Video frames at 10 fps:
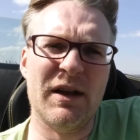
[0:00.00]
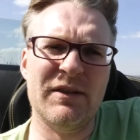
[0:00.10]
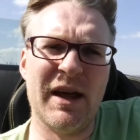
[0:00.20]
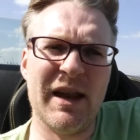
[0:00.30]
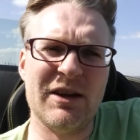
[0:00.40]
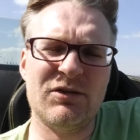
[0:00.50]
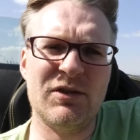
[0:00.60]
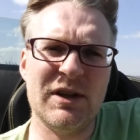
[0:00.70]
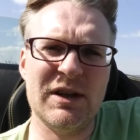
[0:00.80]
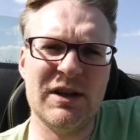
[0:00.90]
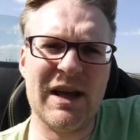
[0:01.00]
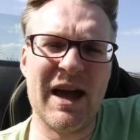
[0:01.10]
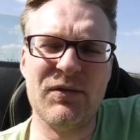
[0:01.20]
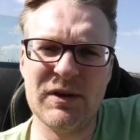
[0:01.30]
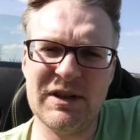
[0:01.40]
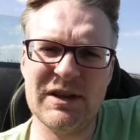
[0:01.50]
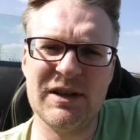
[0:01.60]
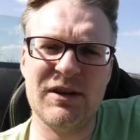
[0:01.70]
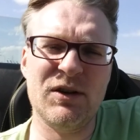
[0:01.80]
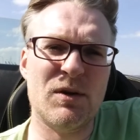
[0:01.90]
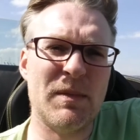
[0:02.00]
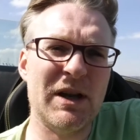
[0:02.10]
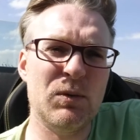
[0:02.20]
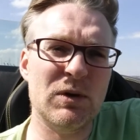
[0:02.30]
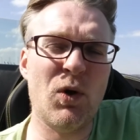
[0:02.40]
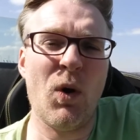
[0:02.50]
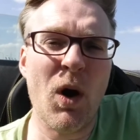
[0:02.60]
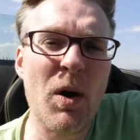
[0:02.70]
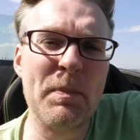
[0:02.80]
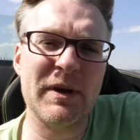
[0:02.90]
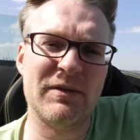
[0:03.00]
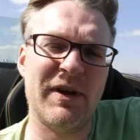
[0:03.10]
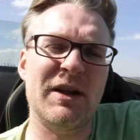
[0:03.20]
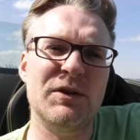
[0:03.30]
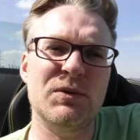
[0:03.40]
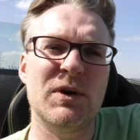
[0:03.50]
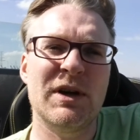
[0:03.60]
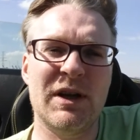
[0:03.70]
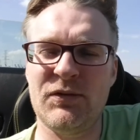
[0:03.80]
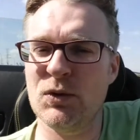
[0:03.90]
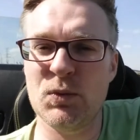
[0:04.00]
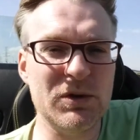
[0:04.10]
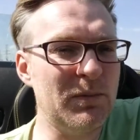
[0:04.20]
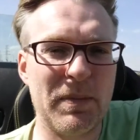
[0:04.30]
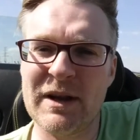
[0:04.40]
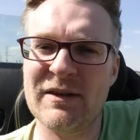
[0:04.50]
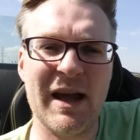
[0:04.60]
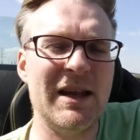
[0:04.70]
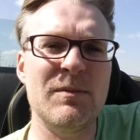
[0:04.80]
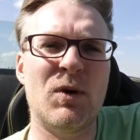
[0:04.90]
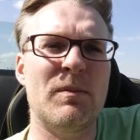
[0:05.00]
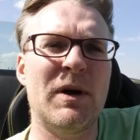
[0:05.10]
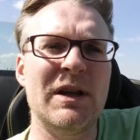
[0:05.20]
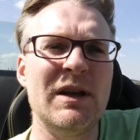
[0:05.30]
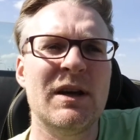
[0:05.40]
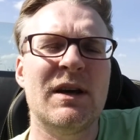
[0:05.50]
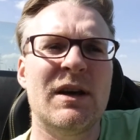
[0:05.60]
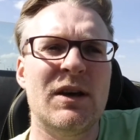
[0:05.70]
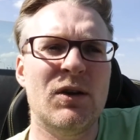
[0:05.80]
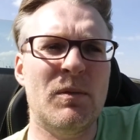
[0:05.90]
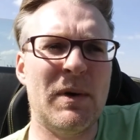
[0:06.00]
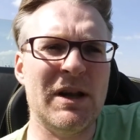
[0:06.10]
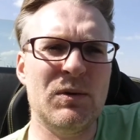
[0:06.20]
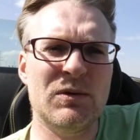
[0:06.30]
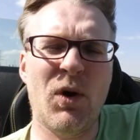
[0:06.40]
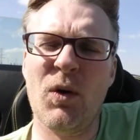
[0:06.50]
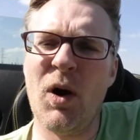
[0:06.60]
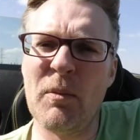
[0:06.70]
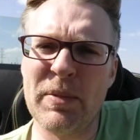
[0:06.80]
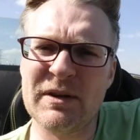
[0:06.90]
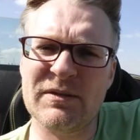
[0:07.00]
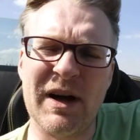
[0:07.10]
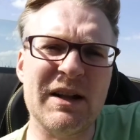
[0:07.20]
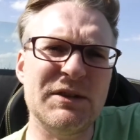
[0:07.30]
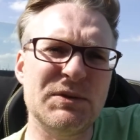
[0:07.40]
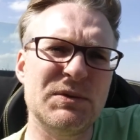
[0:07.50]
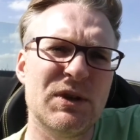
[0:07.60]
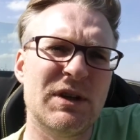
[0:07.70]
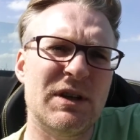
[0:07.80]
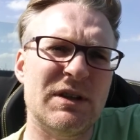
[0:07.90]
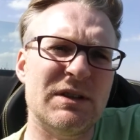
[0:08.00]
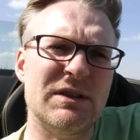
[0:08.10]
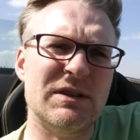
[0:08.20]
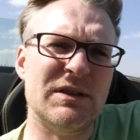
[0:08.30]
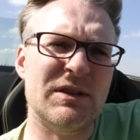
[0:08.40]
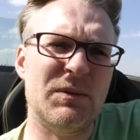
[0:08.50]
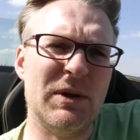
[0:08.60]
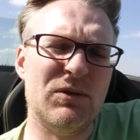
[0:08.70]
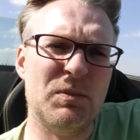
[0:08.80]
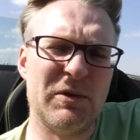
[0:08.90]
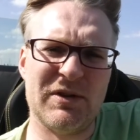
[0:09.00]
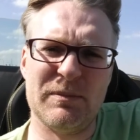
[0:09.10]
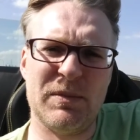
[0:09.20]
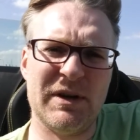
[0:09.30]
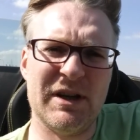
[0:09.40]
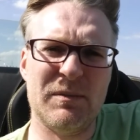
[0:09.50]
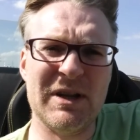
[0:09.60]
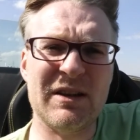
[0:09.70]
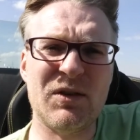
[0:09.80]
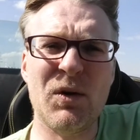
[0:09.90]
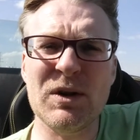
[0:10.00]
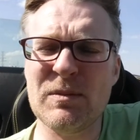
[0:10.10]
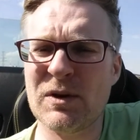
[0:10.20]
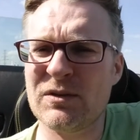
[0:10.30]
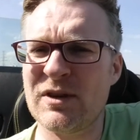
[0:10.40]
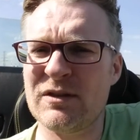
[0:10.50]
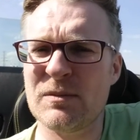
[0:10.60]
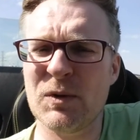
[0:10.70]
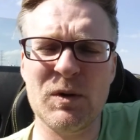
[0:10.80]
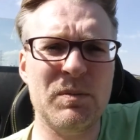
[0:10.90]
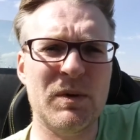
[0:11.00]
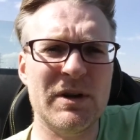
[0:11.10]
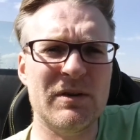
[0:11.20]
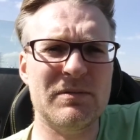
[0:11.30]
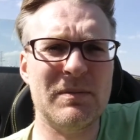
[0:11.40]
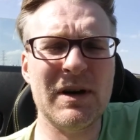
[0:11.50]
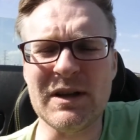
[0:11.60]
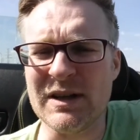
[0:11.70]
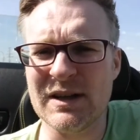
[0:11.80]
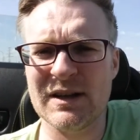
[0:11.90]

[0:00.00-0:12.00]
then actually every year your money will go up in value. If you wouldn't print any more money, your money would go up in value with 2% per year. But that's only because there is a monopoly of money.